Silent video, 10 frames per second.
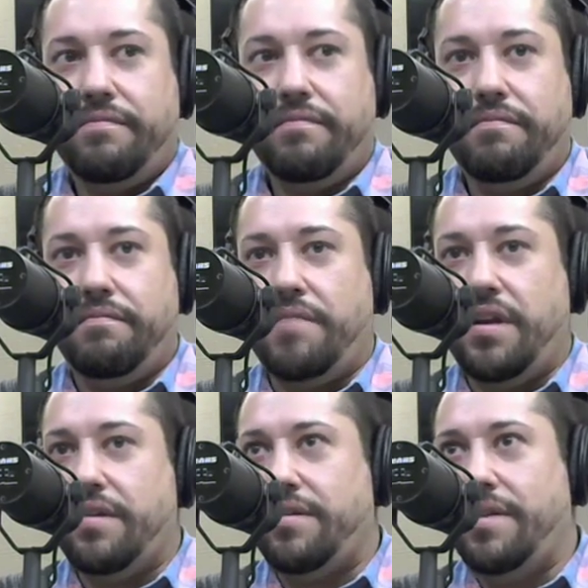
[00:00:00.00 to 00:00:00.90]
many
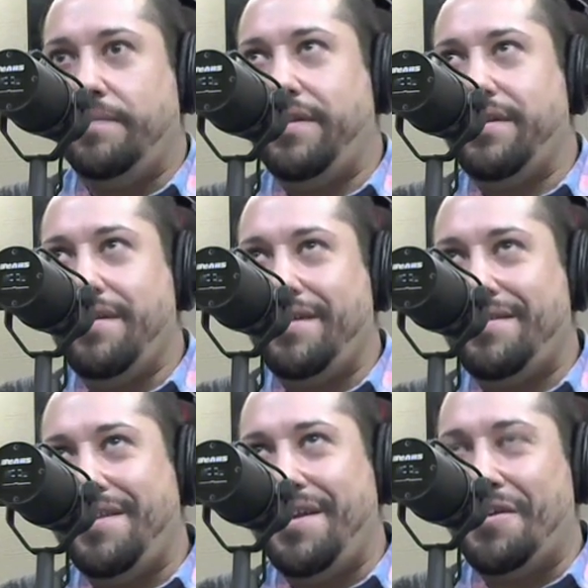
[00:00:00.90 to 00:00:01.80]
sleepless nights
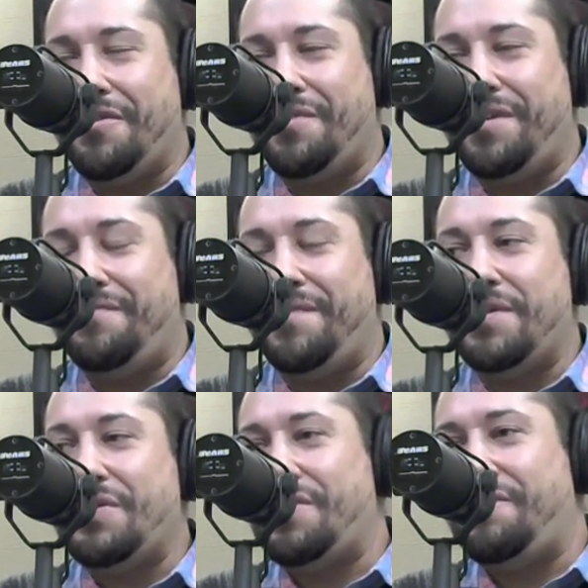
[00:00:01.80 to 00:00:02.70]
later, we'd
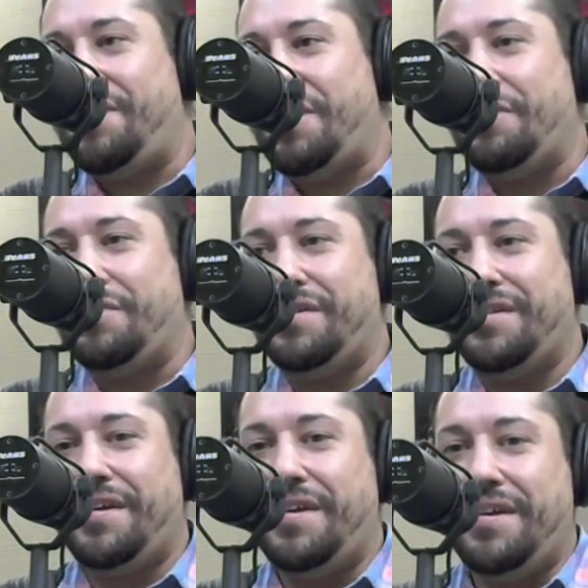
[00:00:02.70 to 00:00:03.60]
finished the float,
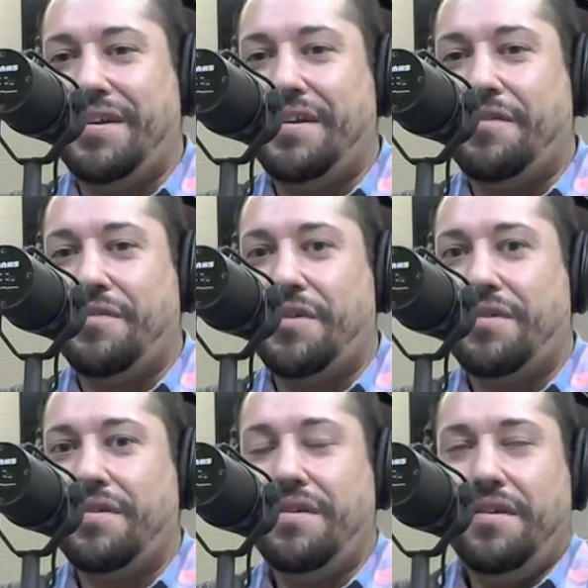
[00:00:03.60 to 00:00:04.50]
and I was just
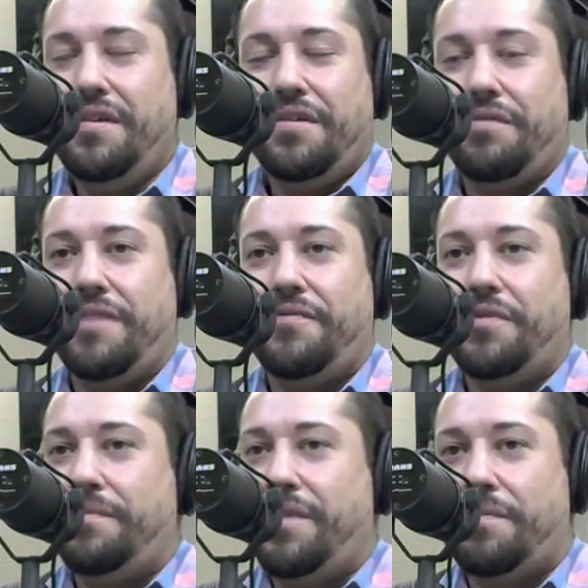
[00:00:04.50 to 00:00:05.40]
grateful to
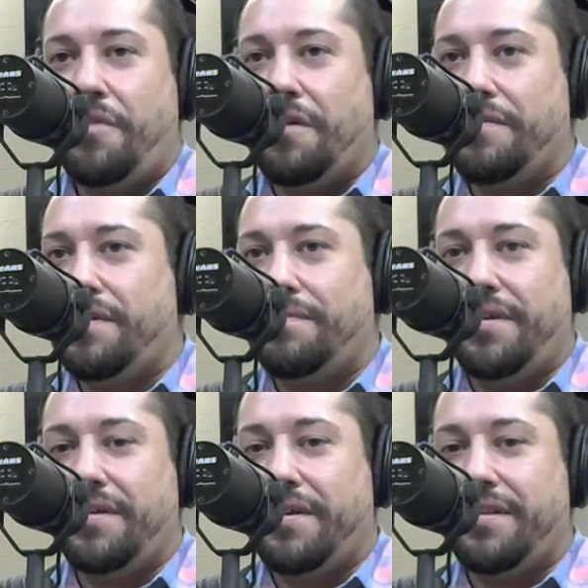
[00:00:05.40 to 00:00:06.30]
be a part of something
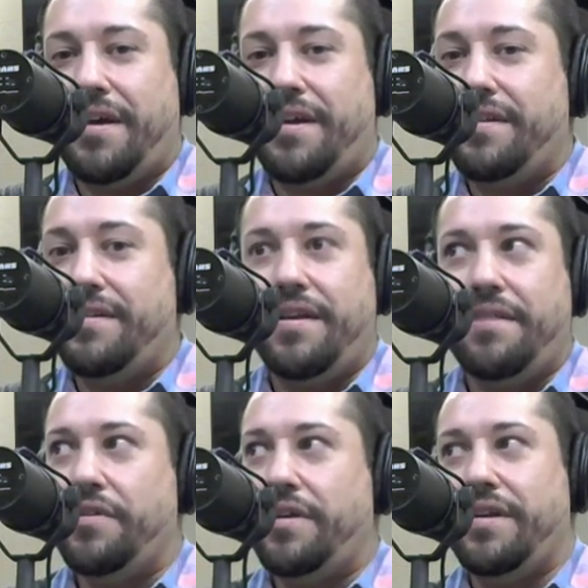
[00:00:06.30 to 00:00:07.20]
like that. I'd never
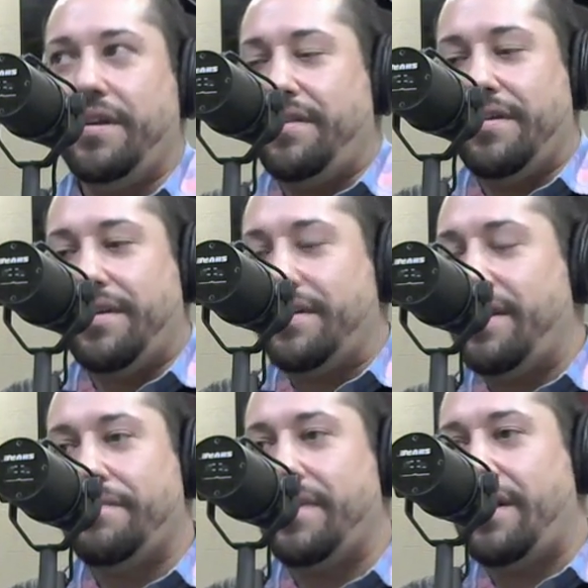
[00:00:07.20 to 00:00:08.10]
done anything like that in
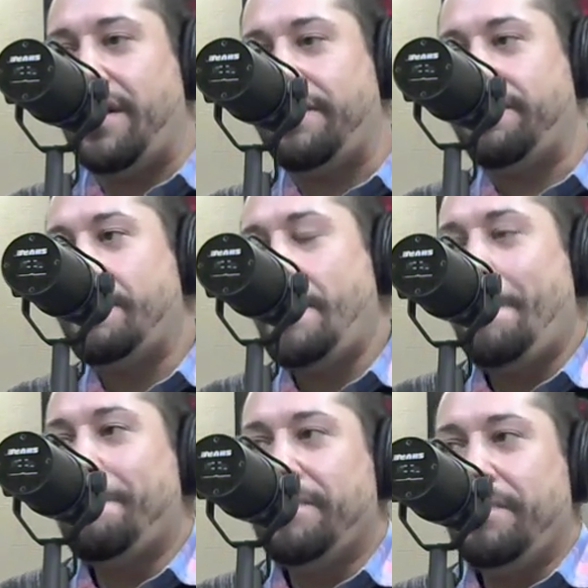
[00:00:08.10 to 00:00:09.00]
my life.
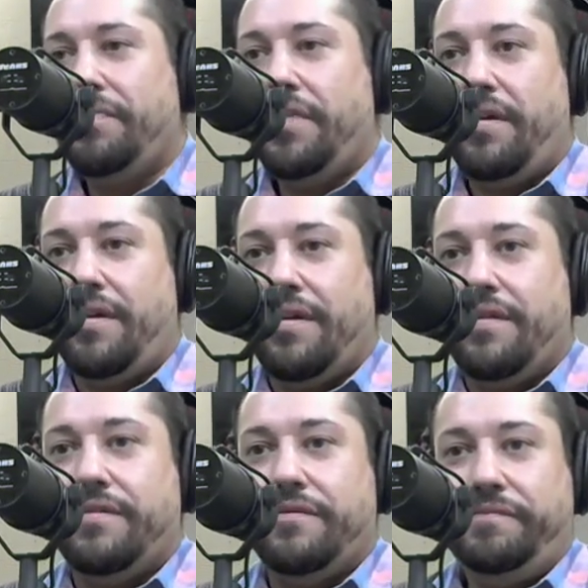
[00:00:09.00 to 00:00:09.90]

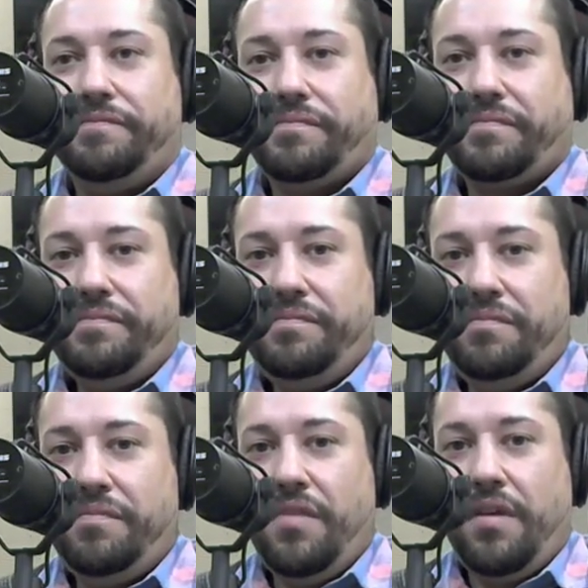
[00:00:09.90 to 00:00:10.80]
And
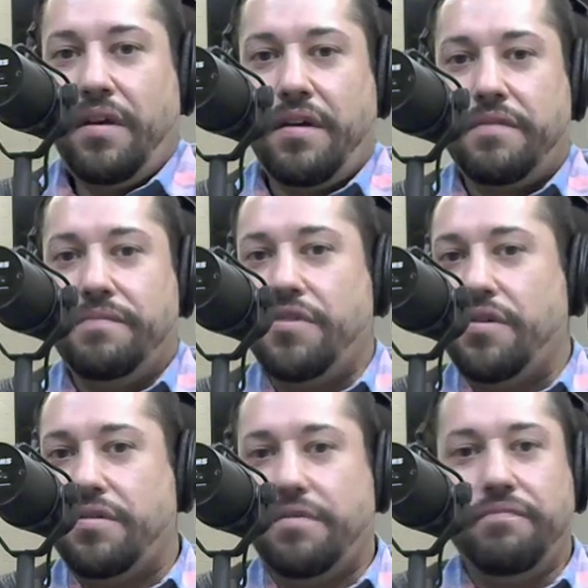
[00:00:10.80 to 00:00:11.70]

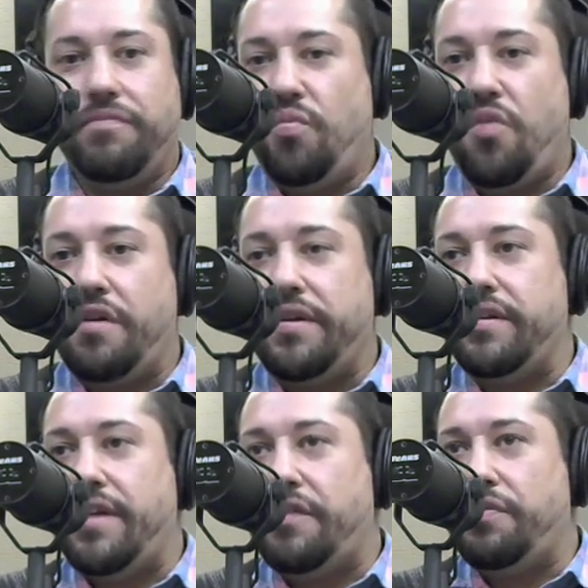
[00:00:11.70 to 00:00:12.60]
just walking
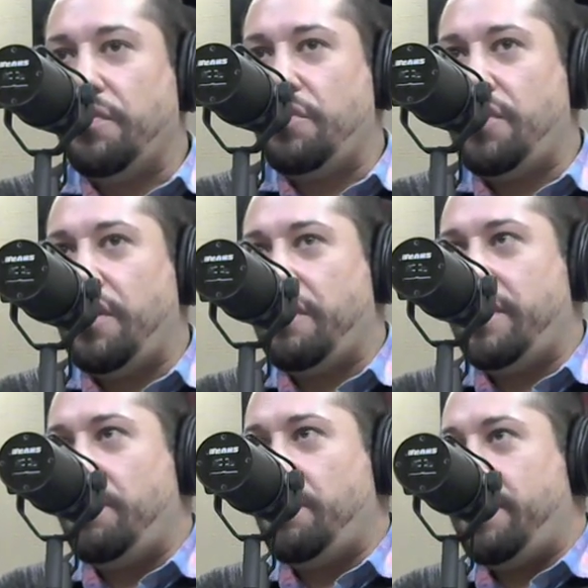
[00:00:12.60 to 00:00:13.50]
down through Cherokee with that